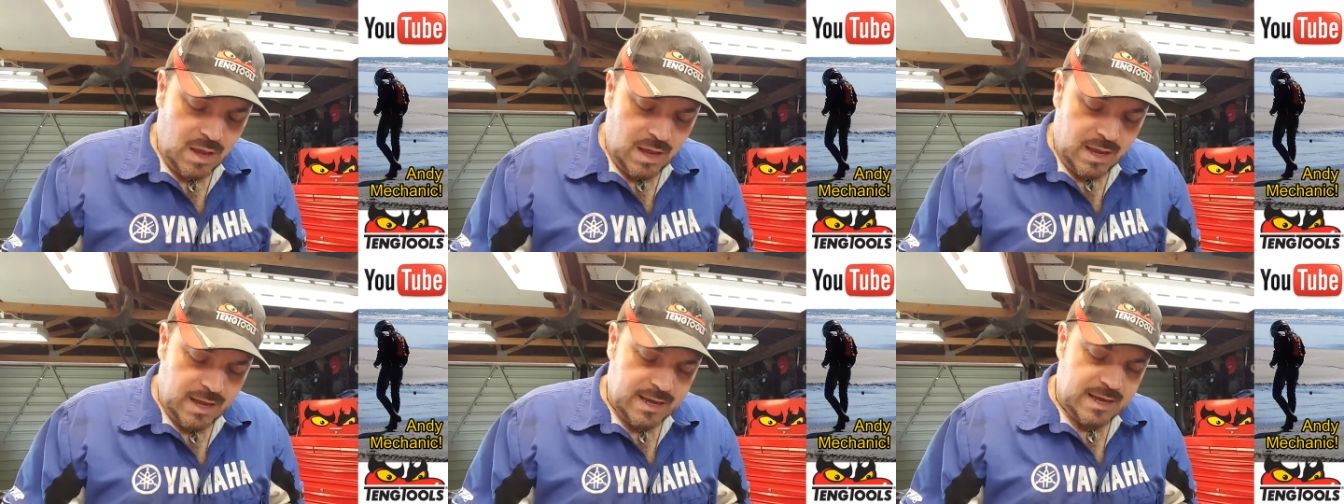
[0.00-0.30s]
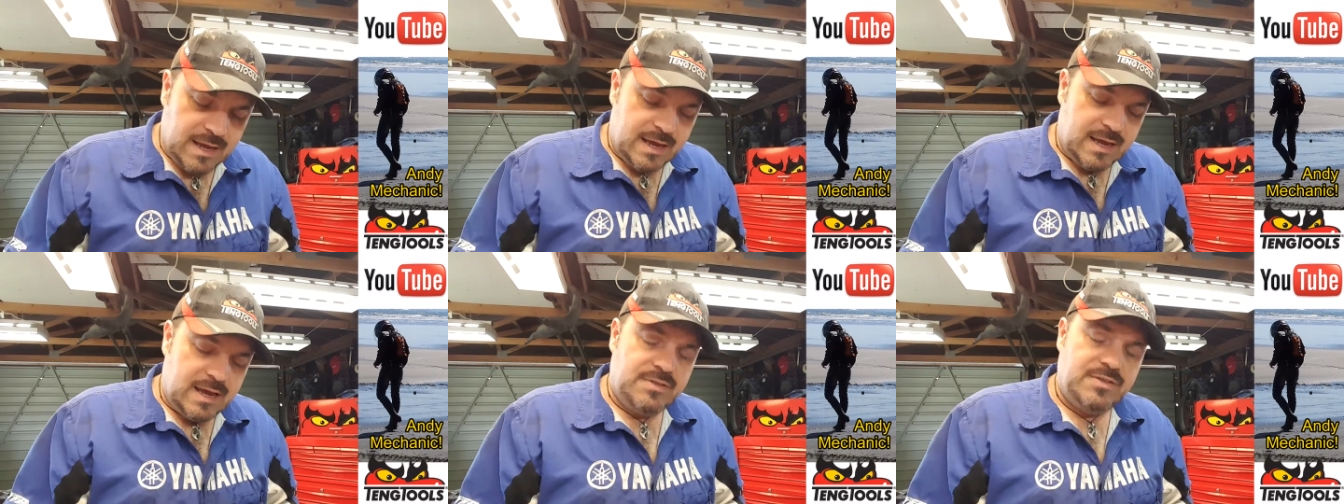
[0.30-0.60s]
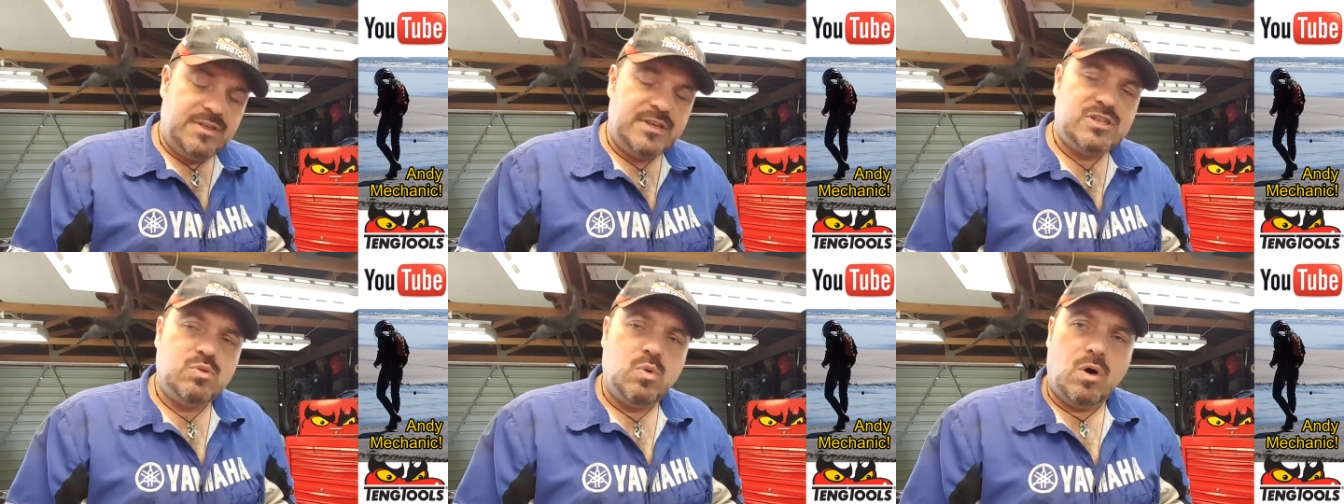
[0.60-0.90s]
Uh, and
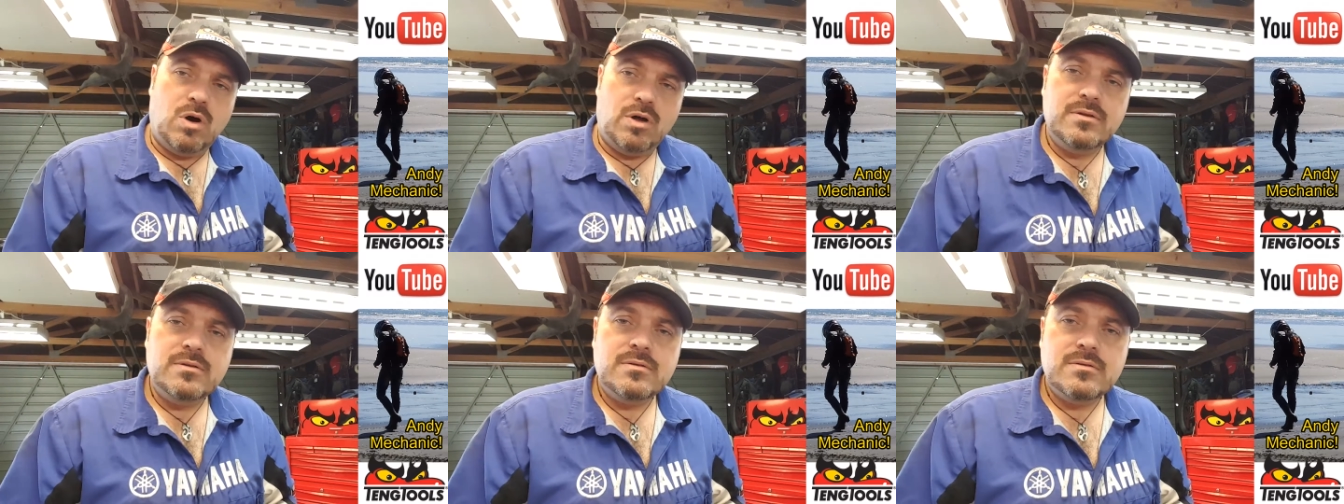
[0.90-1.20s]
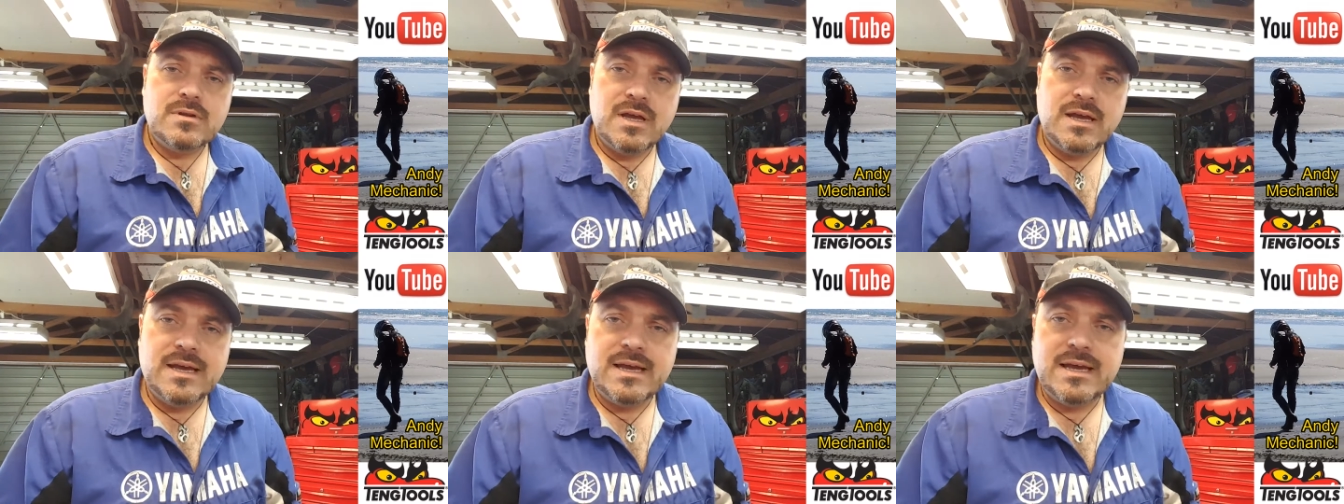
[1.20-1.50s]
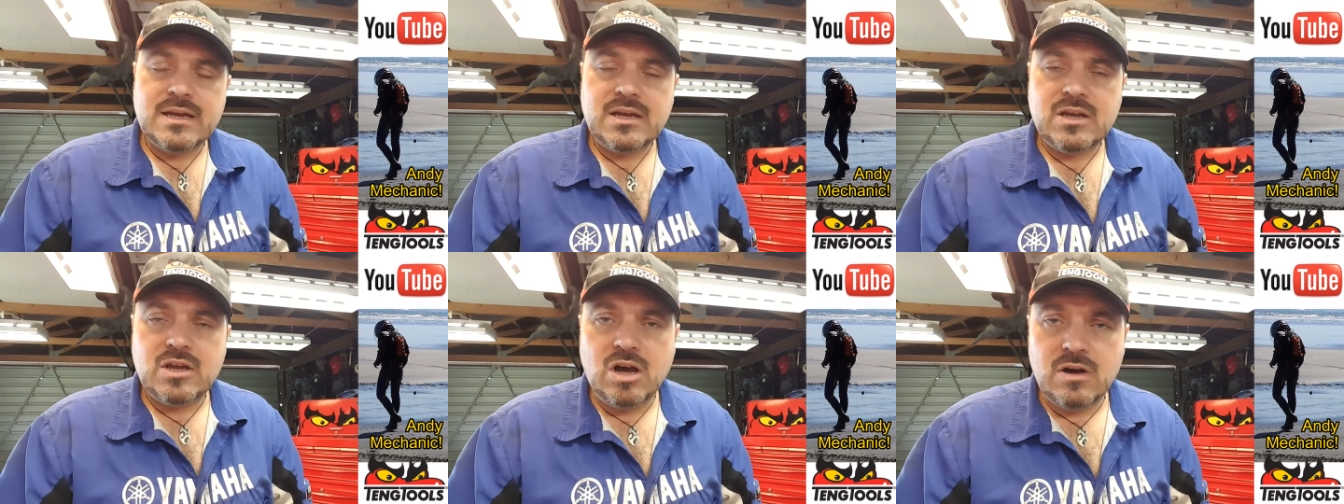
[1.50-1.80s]
this one
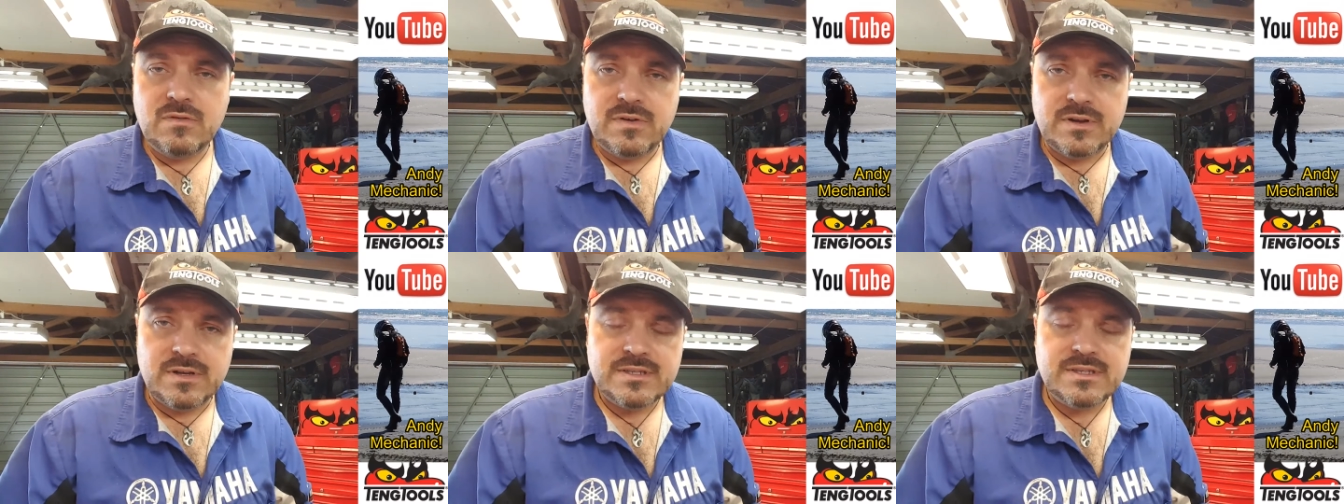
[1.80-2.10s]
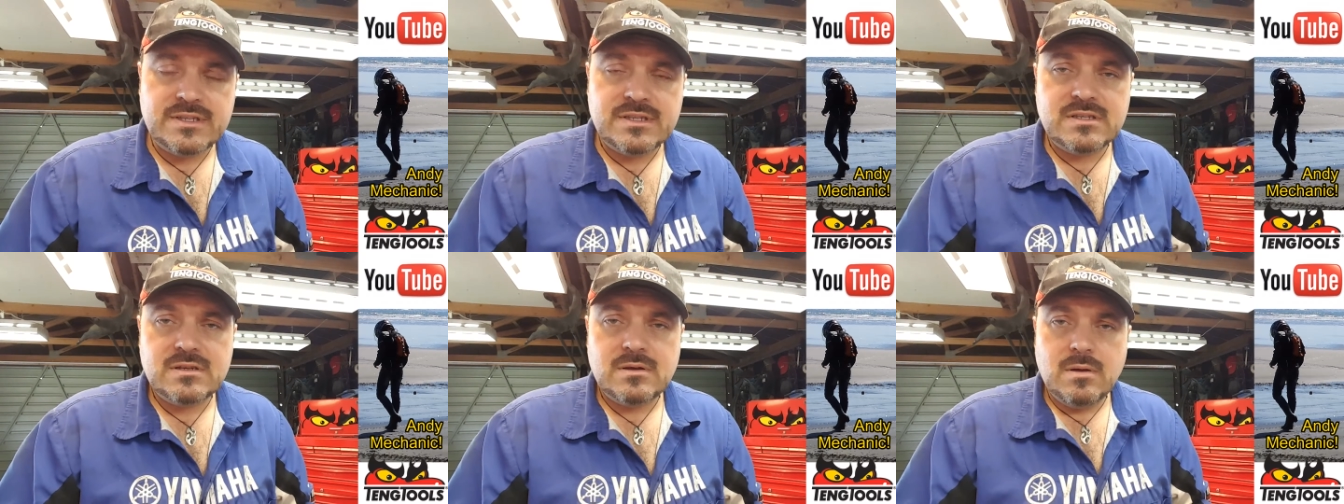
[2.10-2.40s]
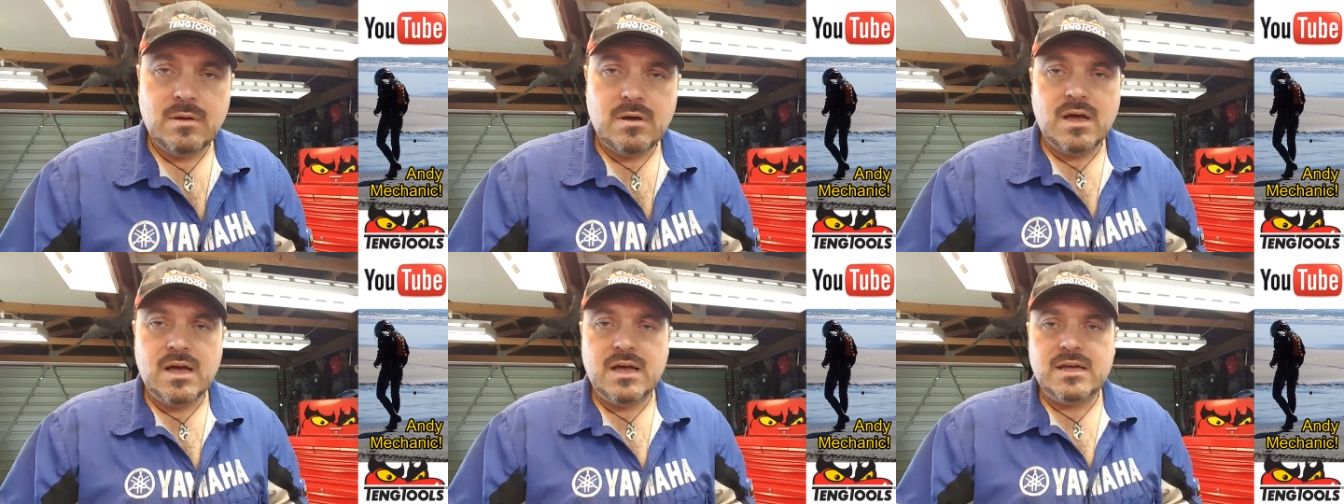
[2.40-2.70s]
uh, covers
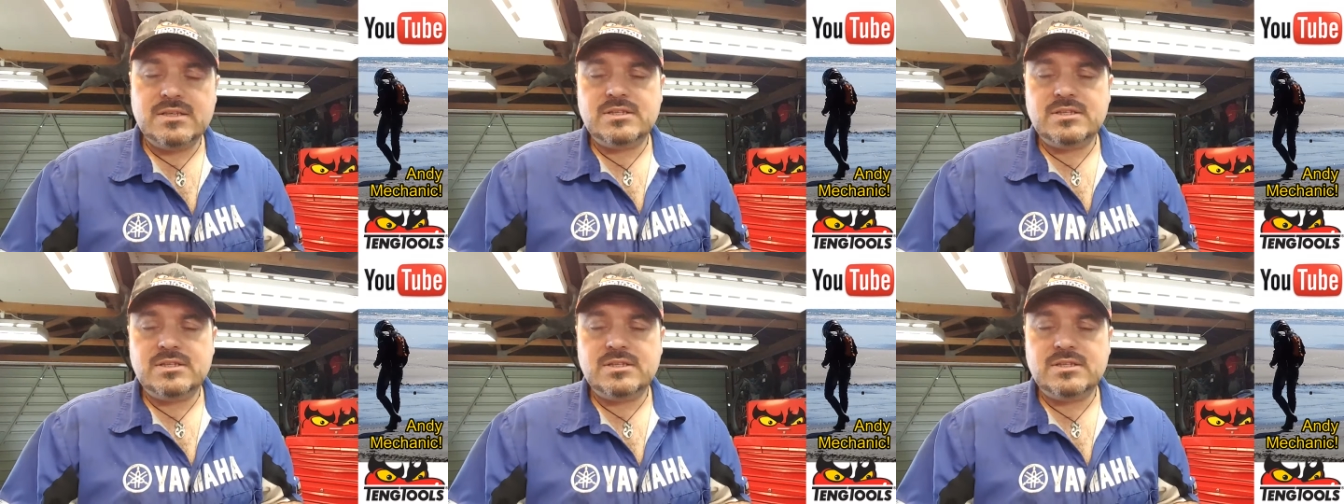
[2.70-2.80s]
uh,